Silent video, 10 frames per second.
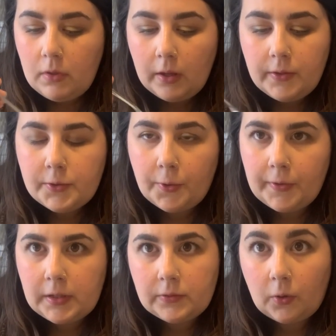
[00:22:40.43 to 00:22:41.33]
this whole
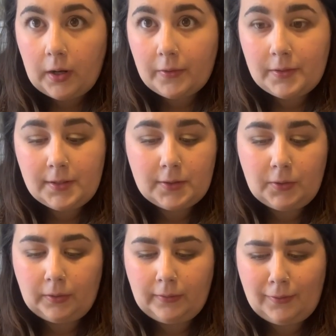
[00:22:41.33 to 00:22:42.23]
thing is four ounces. It's
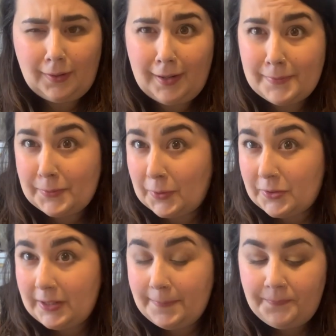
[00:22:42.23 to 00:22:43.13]
only four grams
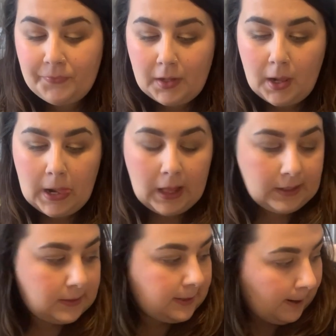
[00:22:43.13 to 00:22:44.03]
protein.
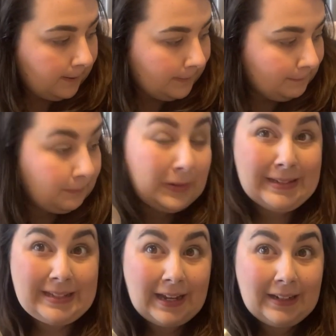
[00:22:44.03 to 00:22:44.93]
So, but
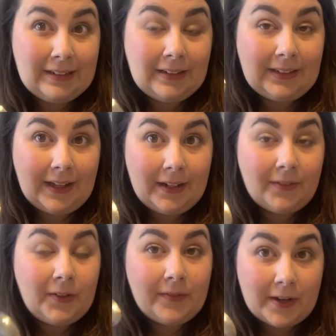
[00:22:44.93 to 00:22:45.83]
it's got a lot of
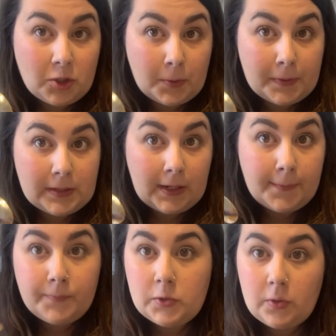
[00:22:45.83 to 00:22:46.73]
good vegetables in it.
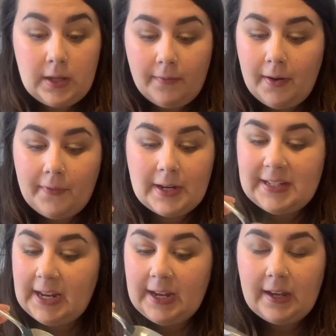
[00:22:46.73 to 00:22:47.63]
So even if I
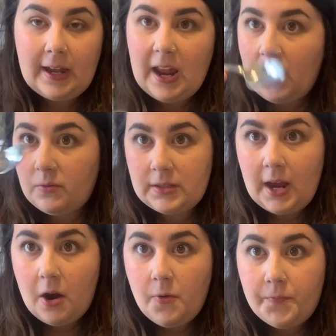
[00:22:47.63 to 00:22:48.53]
take an ounce
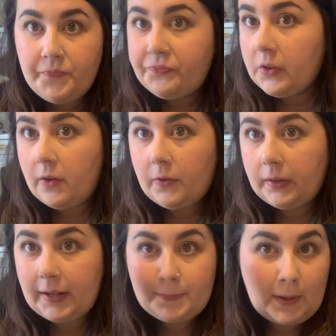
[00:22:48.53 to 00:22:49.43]
out, for
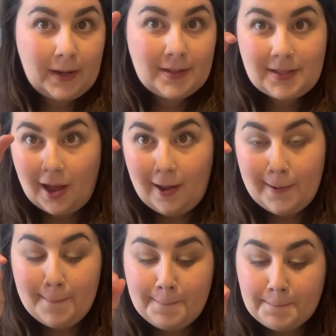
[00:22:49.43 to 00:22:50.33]
like my
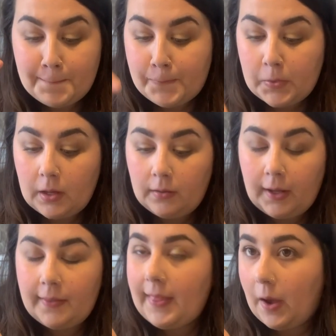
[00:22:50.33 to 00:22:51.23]
side,
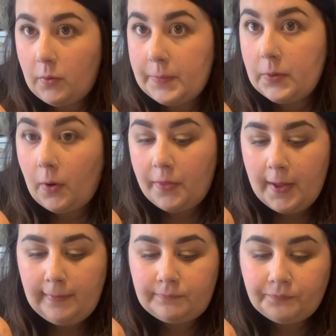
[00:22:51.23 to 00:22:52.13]
like that would be worth
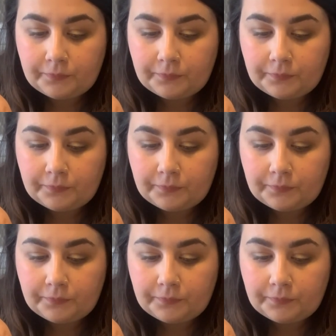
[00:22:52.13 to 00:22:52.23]
it.